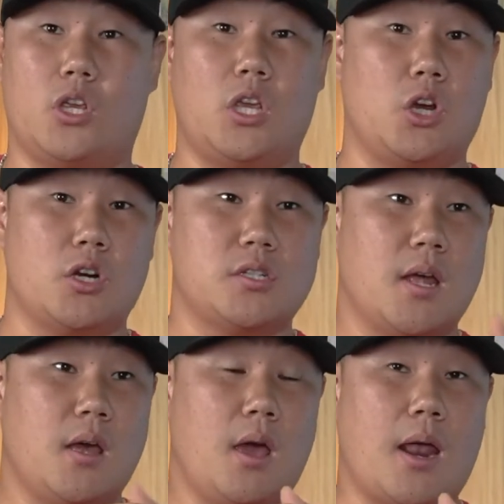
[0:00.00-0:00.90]
years,
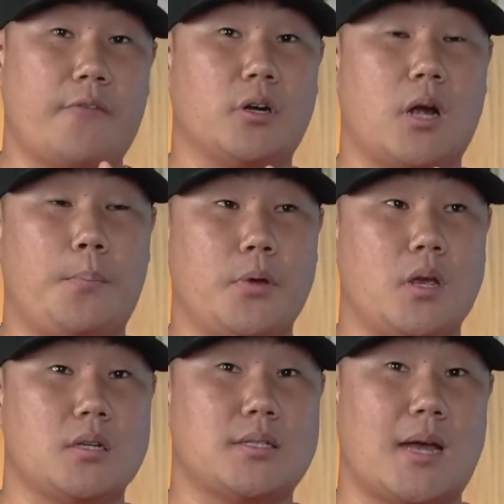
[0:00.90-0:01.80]
and after a couple of
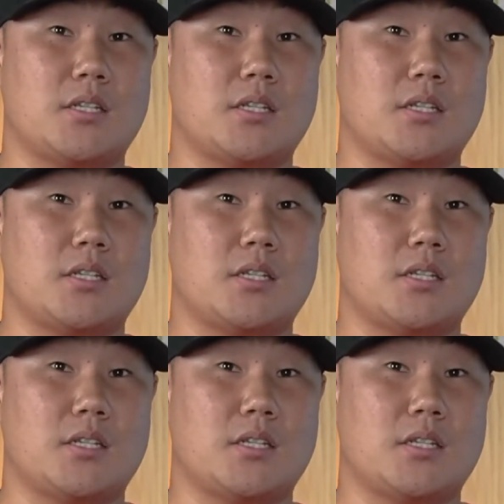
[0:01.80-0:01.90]
years,